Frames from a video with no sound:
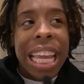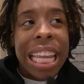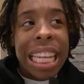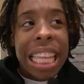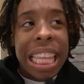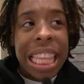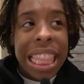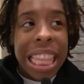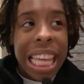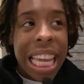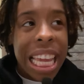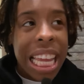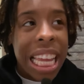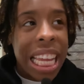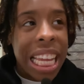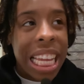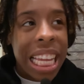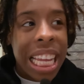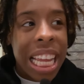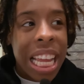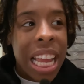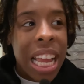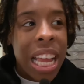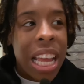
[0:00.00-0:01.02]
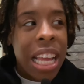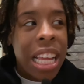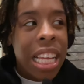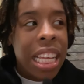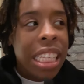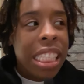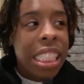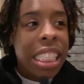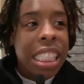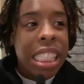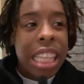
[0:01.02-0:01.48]
anything
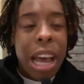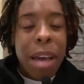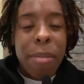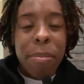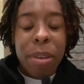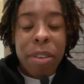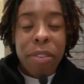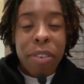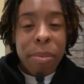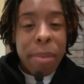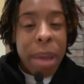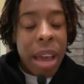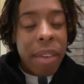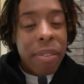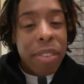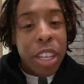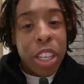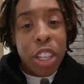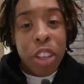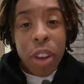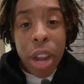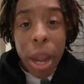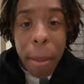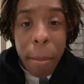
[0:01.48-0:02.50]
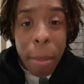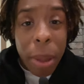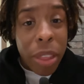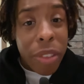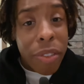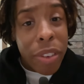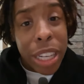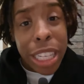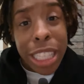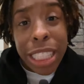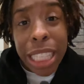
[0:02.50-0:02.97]
stop me from having a great
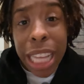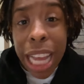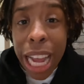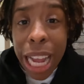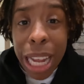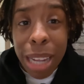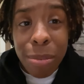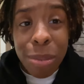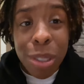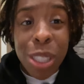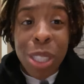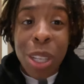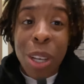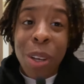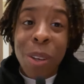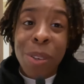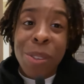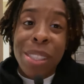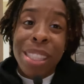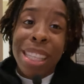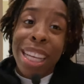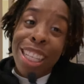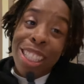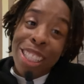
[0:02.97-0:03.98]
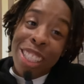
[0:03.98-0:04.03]
motherfucking time. So stay